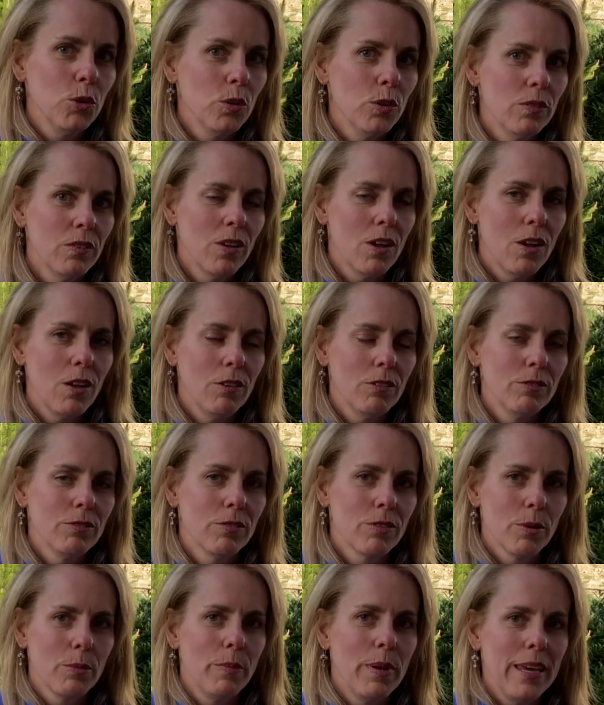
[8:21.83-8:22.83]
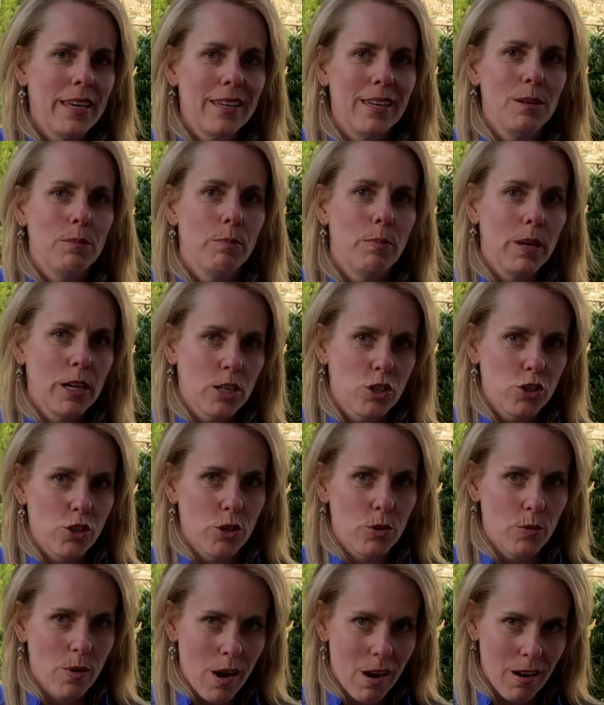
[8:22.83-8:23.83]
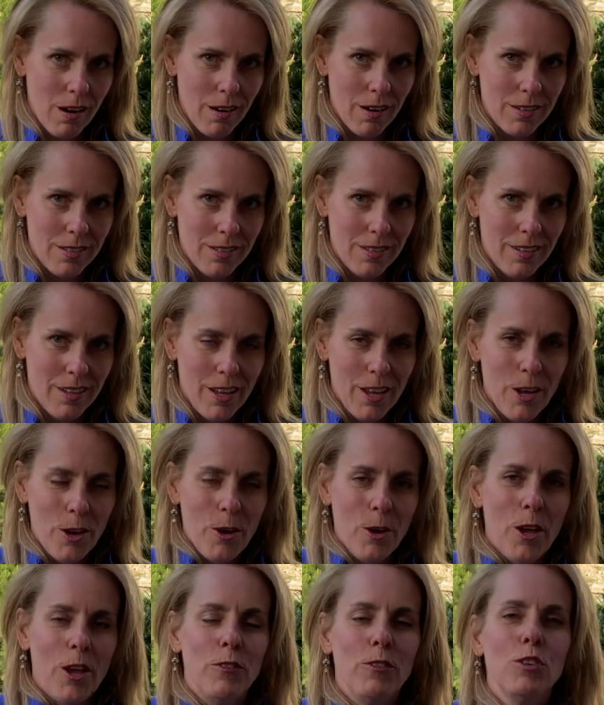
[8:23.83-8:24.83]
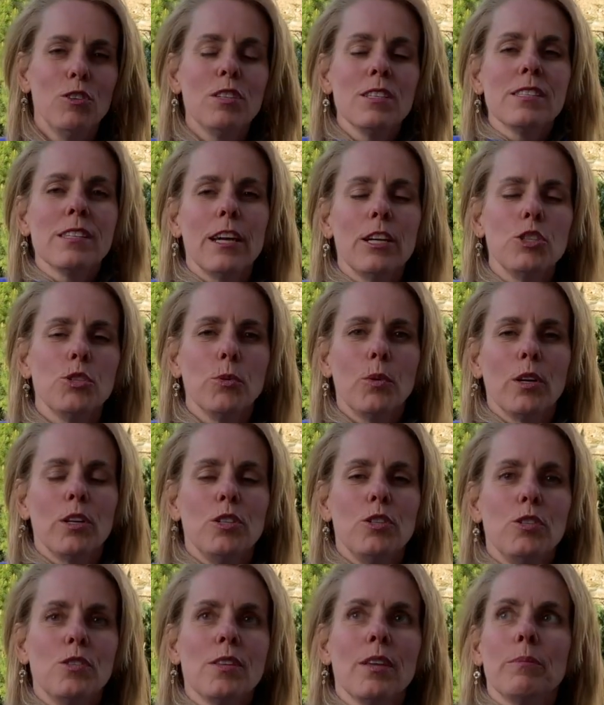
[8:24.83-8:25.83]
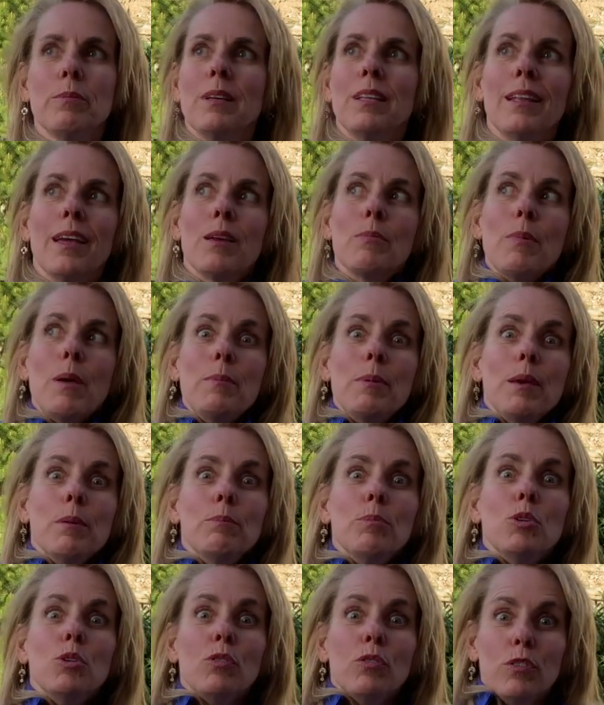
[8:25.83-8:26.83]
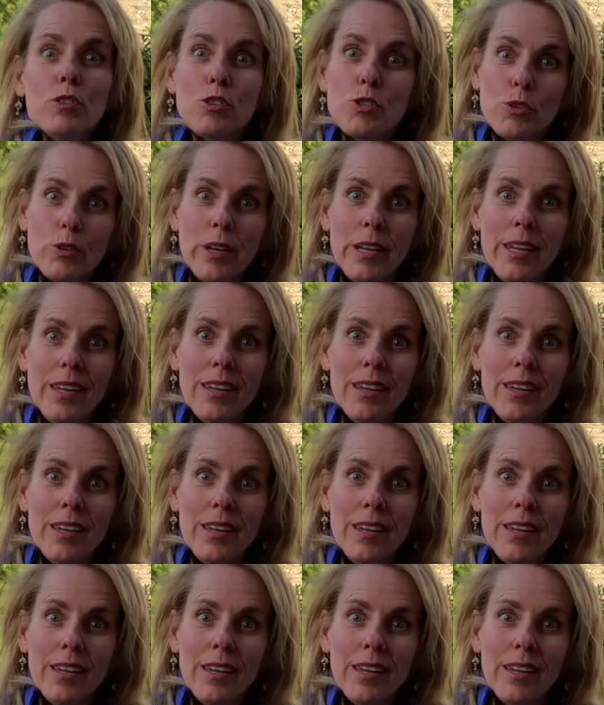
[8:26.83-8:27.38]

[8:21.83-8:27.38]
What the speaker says: of all for making picture rock art. If you decide you want to do something like maybe a beautiful tree,